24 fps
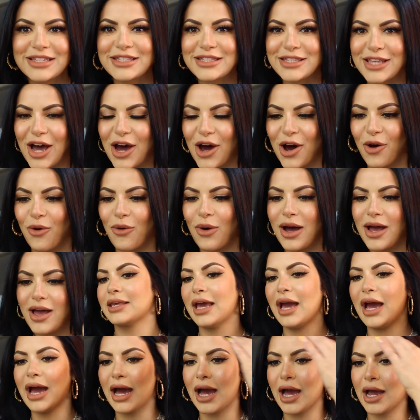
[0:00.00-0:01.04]
So
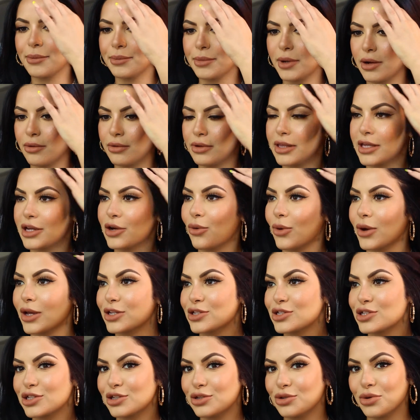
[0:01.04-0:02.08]
yeah, I'm not really
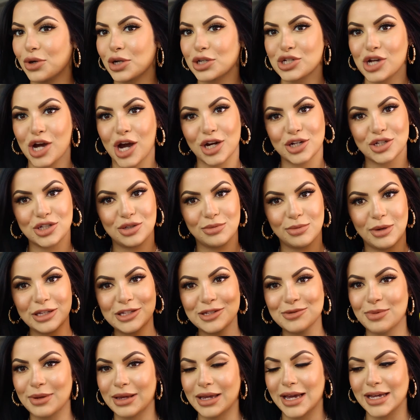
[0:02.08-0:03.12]
going to talk too
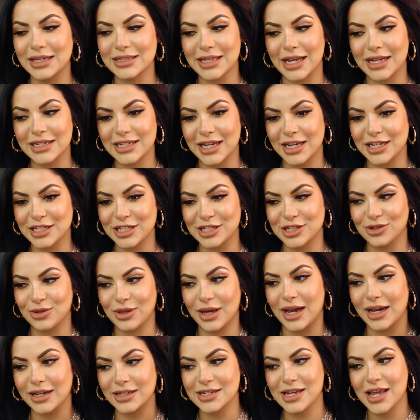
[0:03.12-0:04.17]
much because I tend to do
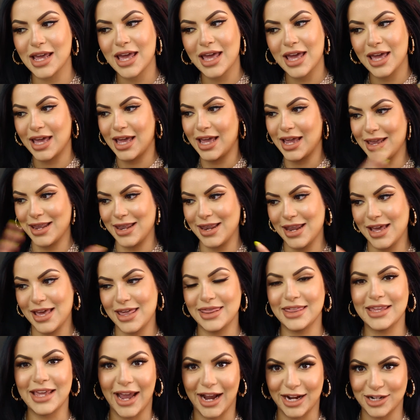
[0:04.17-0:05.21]
that in
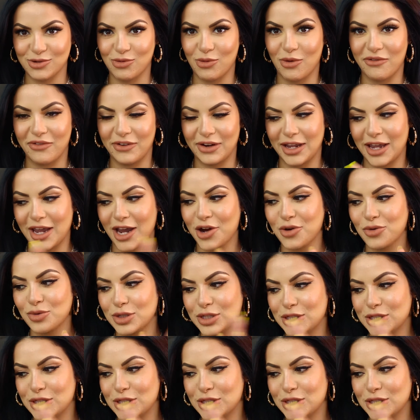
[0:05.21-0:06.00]
the actual video.